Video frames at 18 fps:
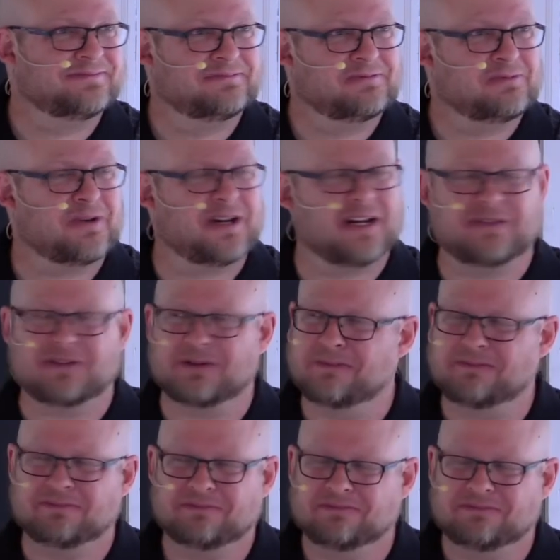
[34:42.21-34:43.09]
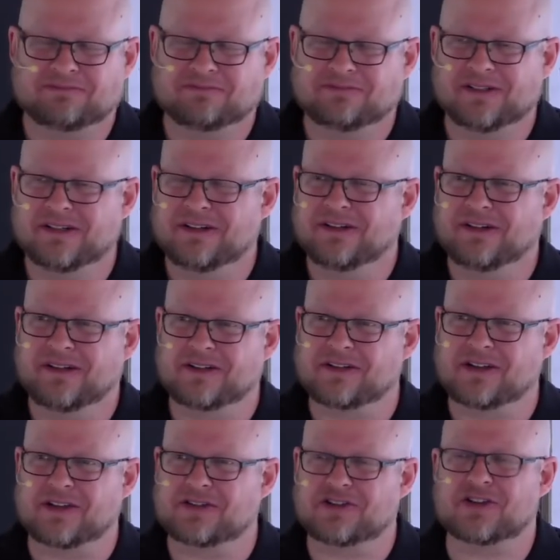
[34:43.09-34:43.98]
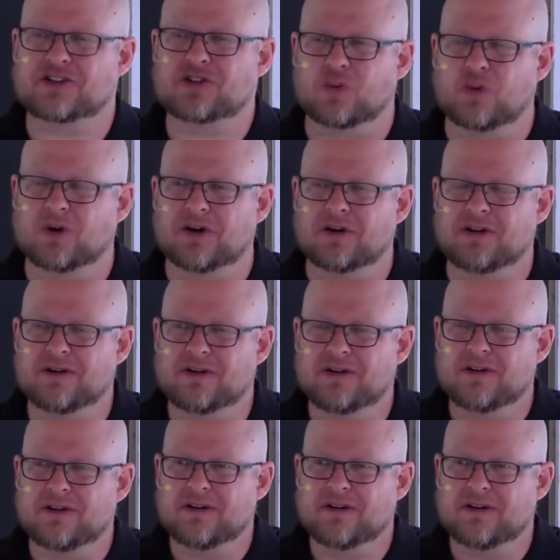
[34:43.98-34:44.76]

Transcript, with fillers: whatever. It's, it's just a word.